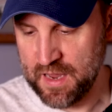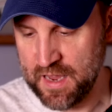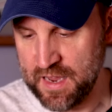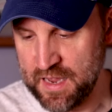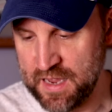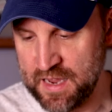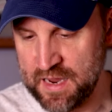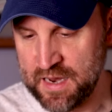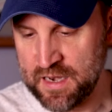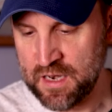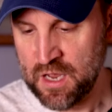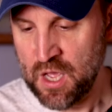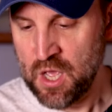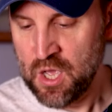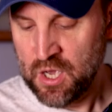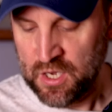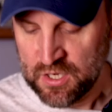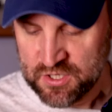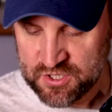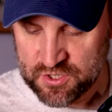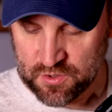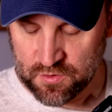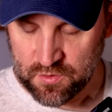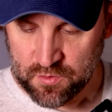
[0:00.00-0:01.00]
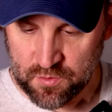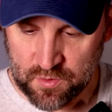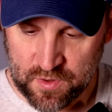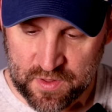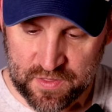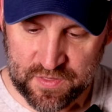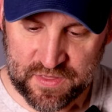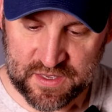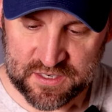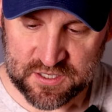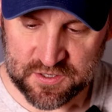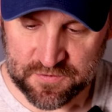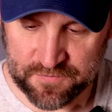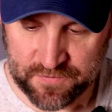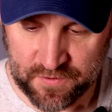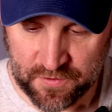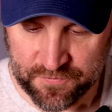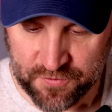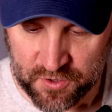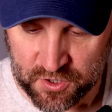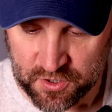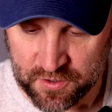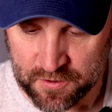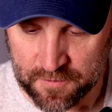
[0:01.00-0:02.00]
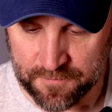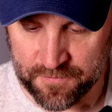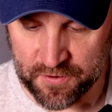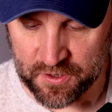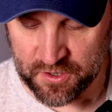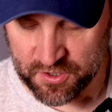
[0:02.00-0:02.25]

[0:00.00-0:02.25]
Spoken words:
And so this, for